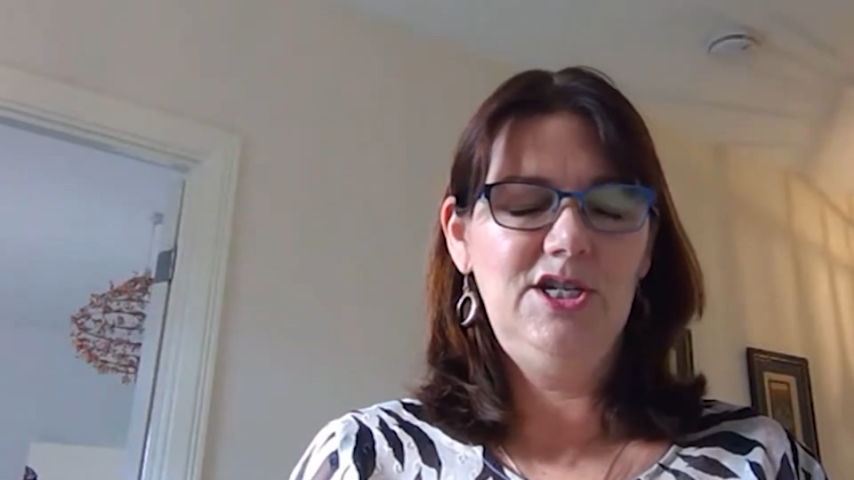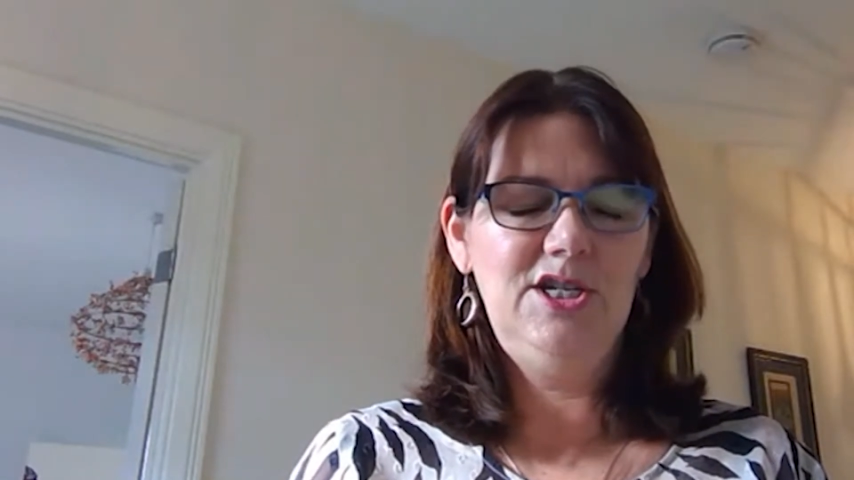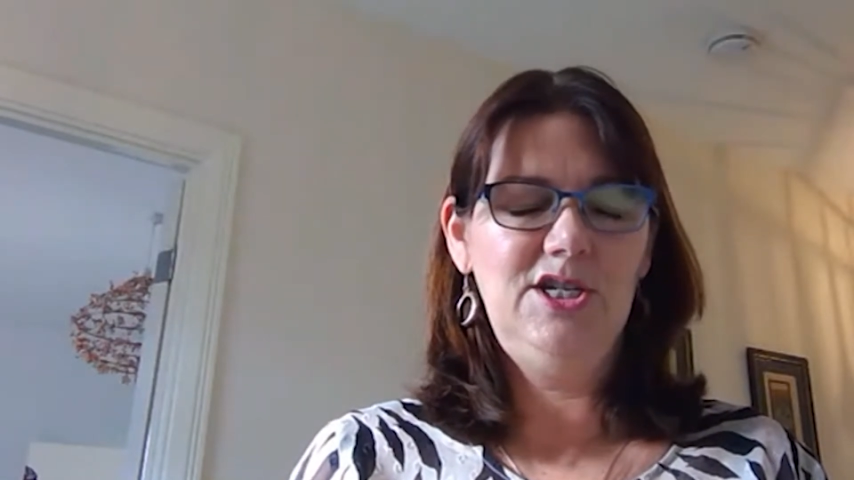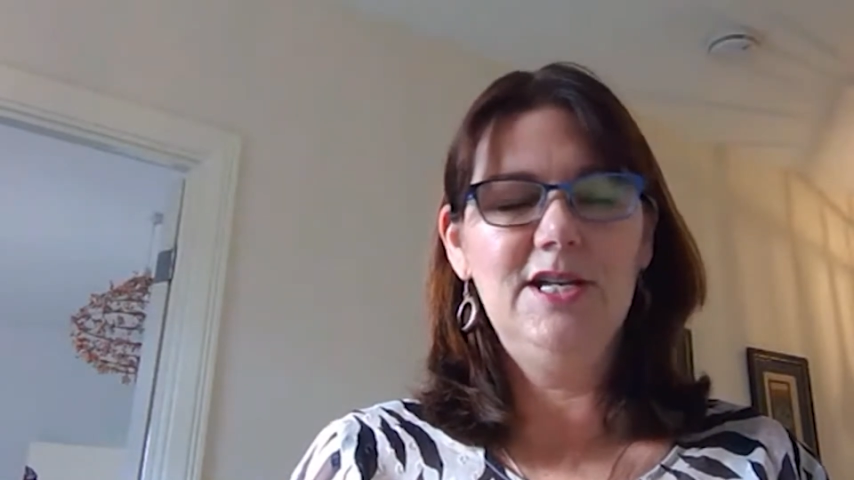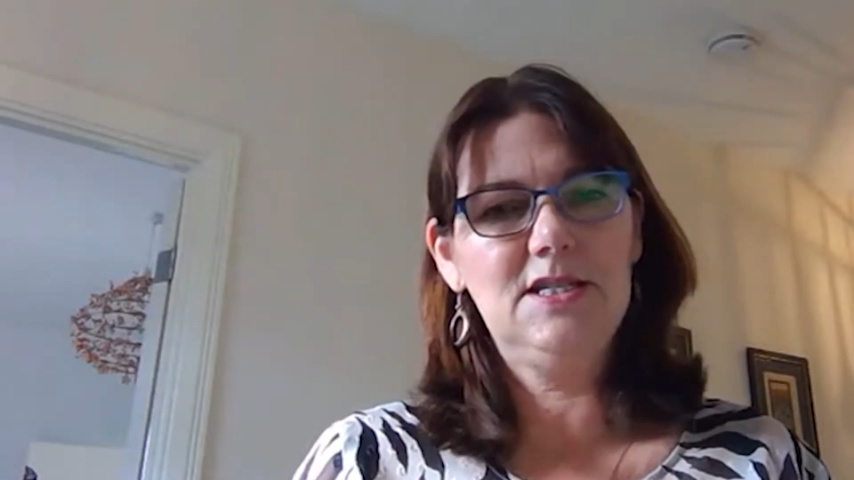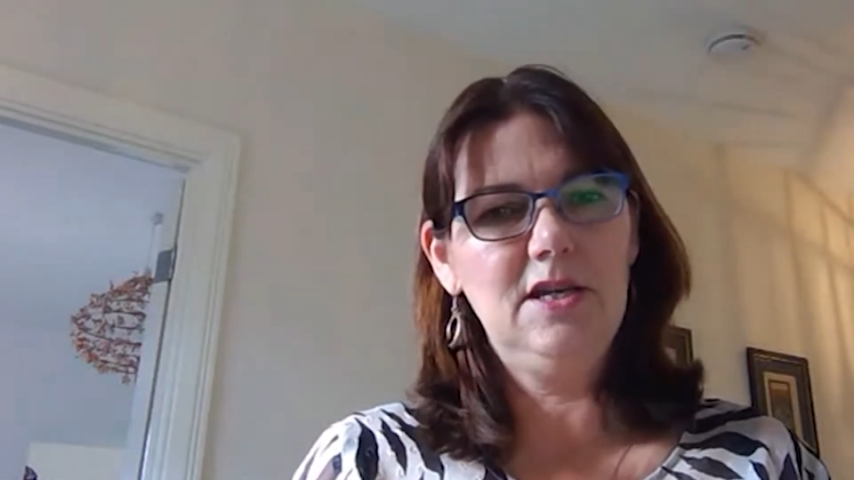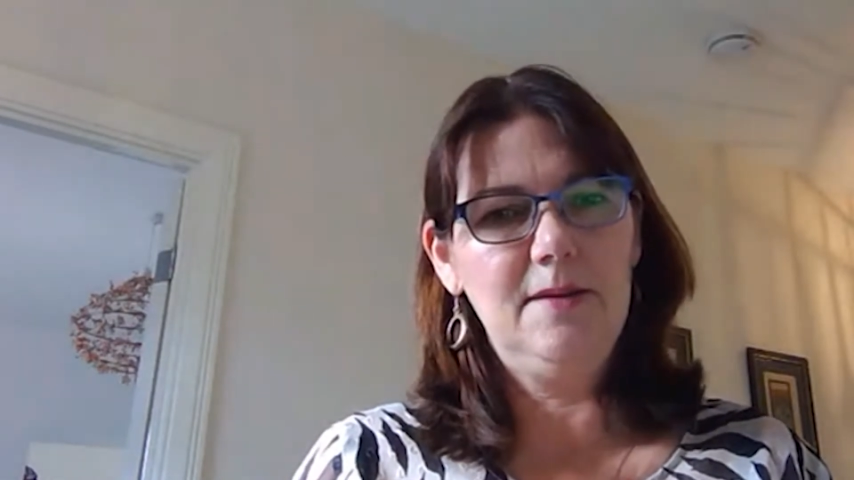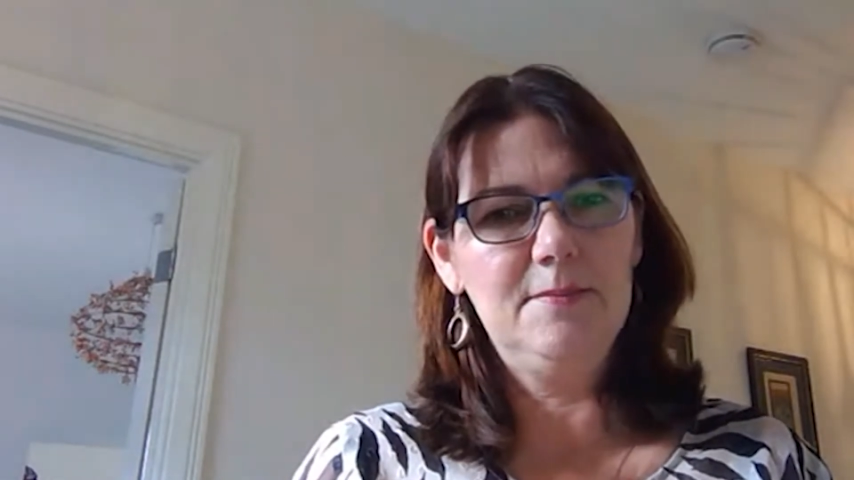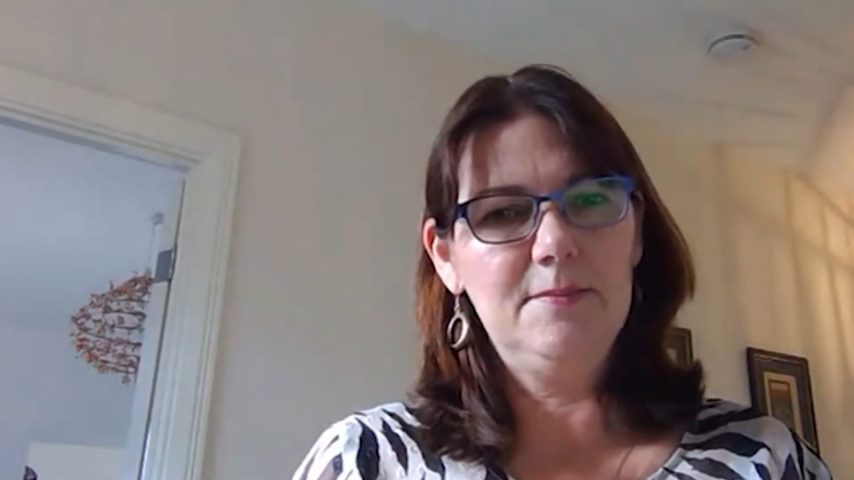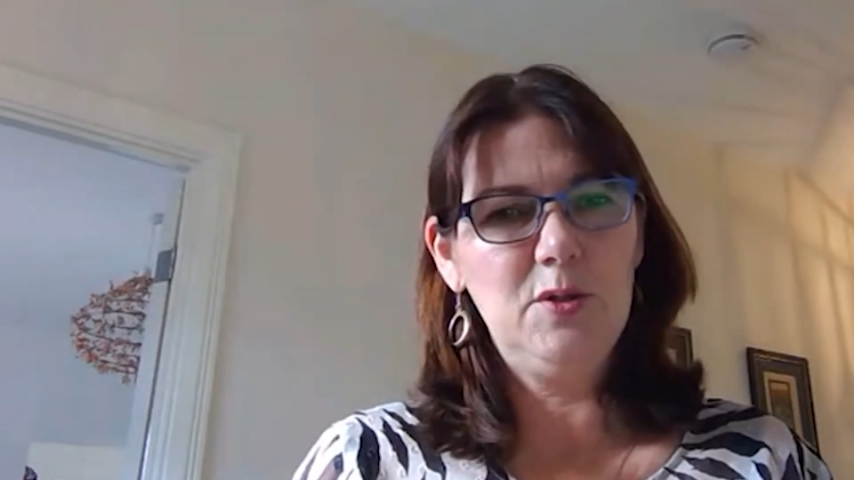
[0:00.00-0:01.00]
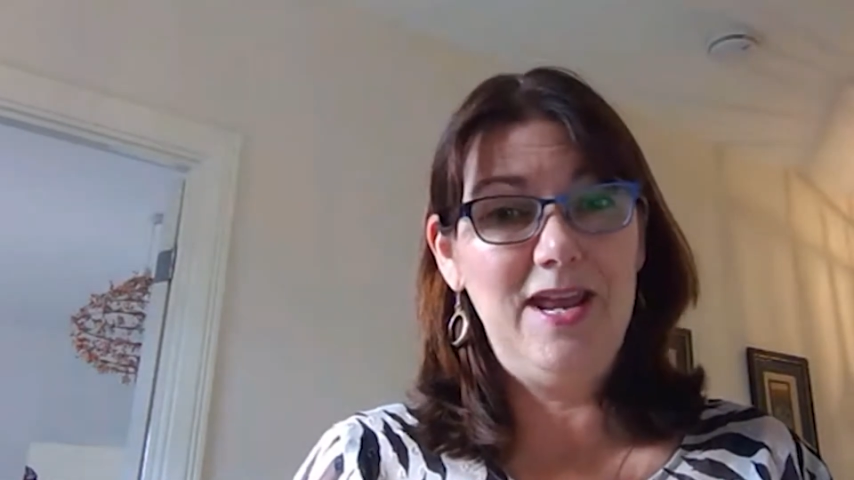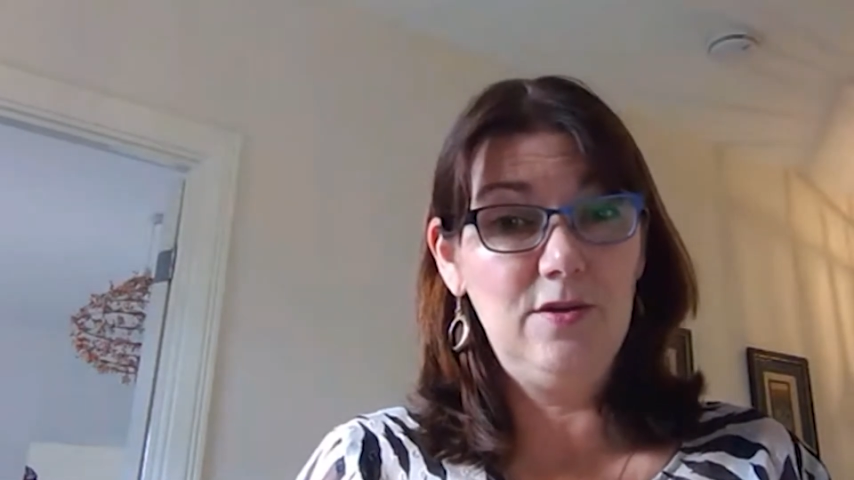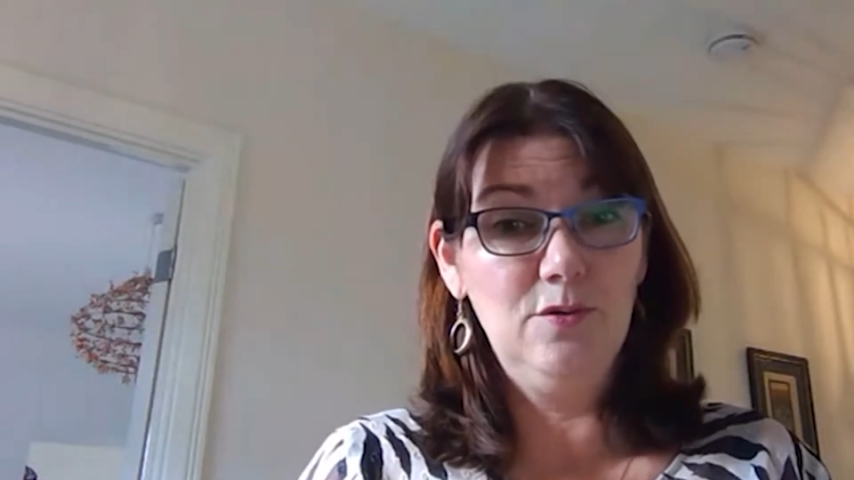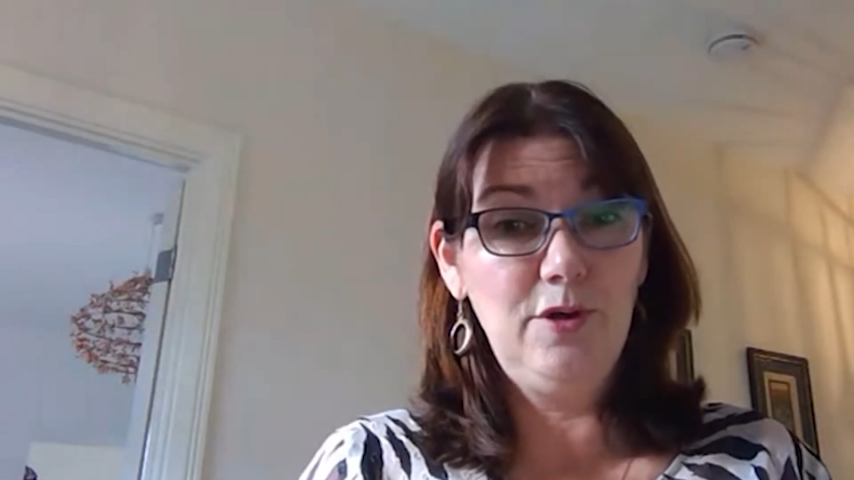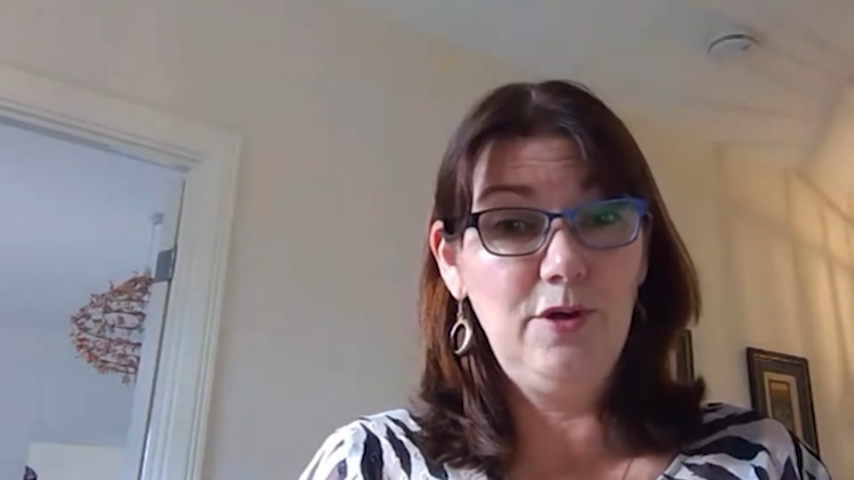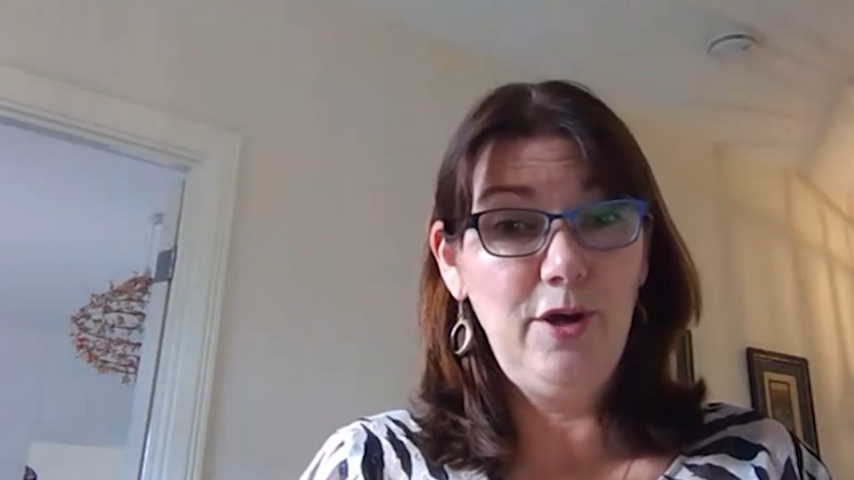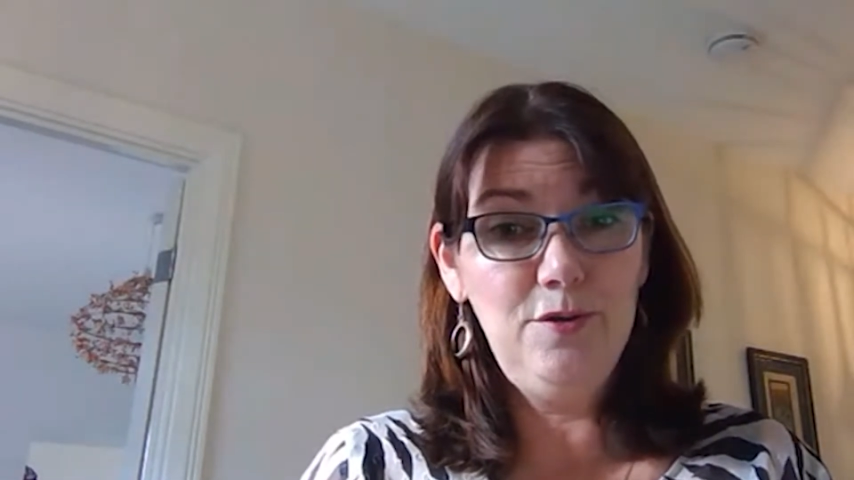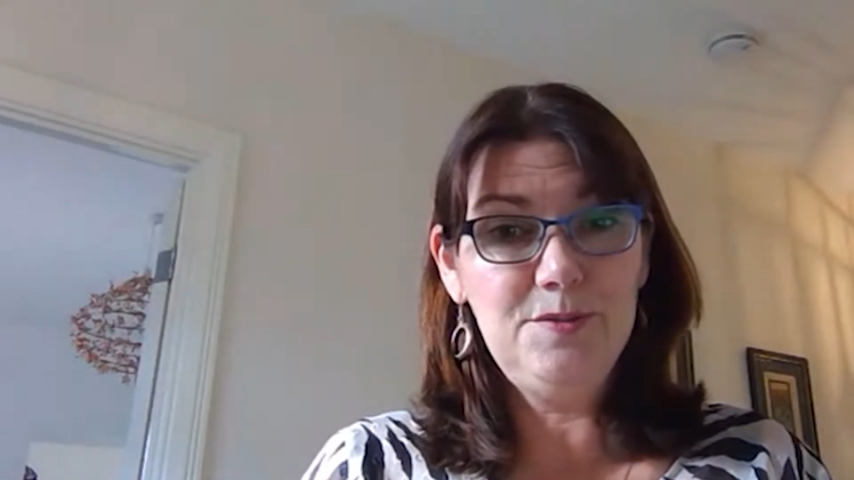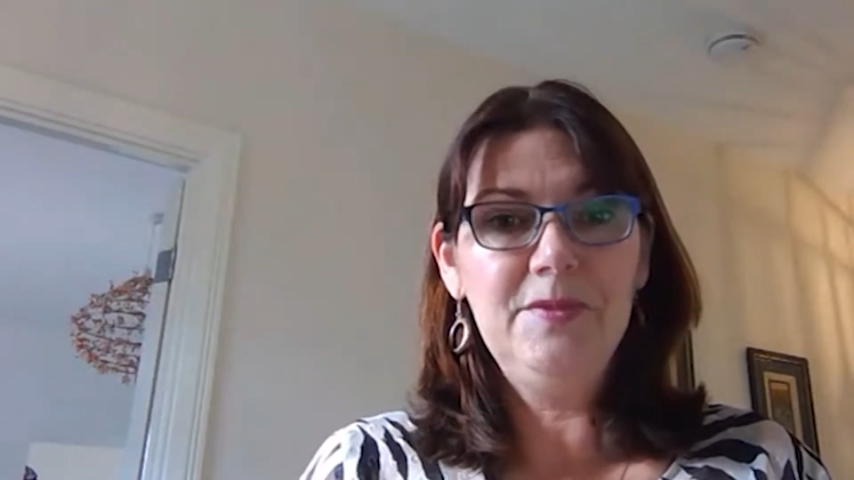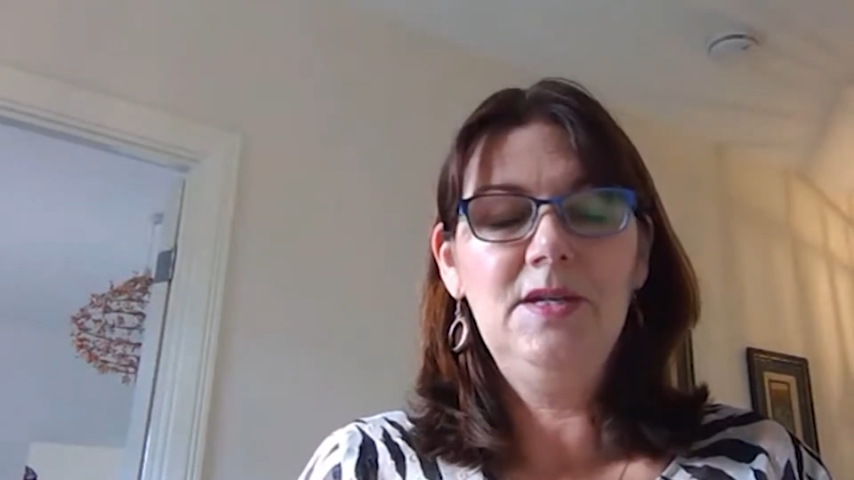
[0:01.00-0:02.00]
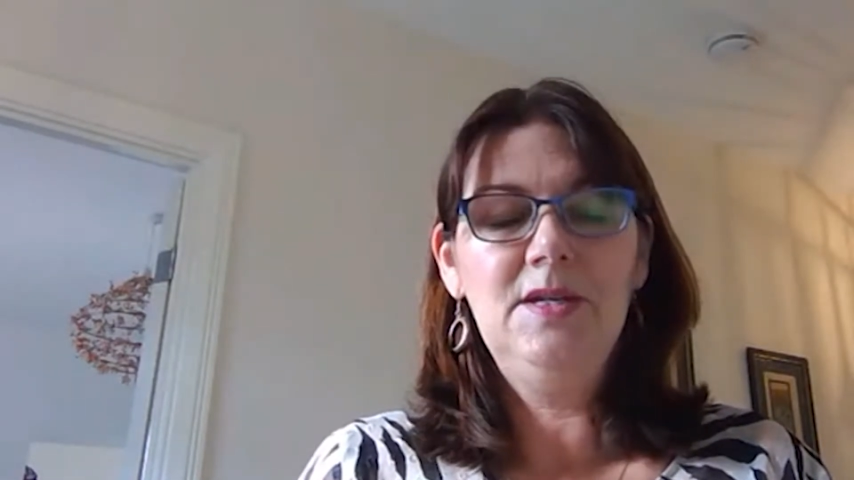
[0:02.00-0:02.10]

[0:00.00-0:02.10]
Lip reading: chance to sign up to an ethical code